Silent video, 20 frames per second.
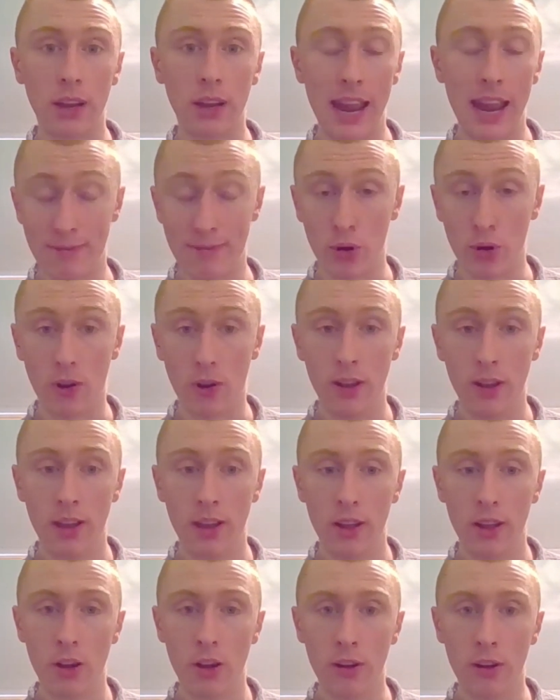ever,
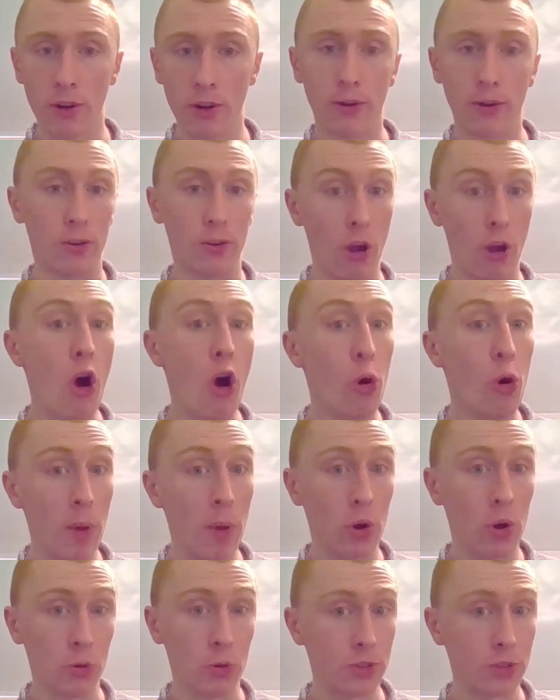or
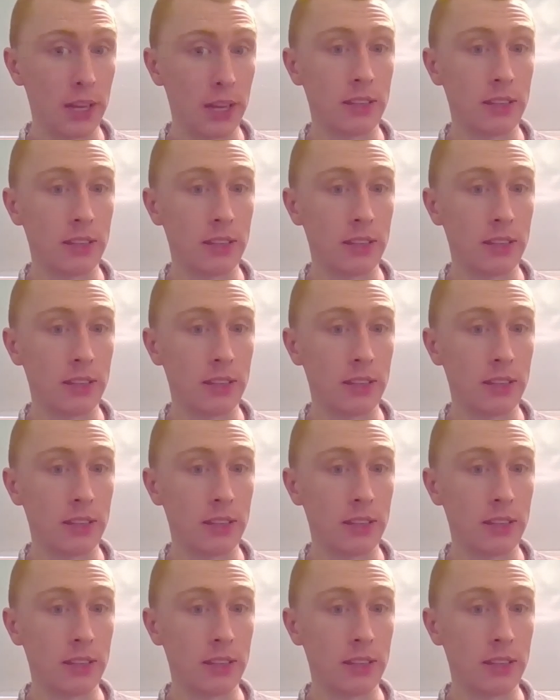almost.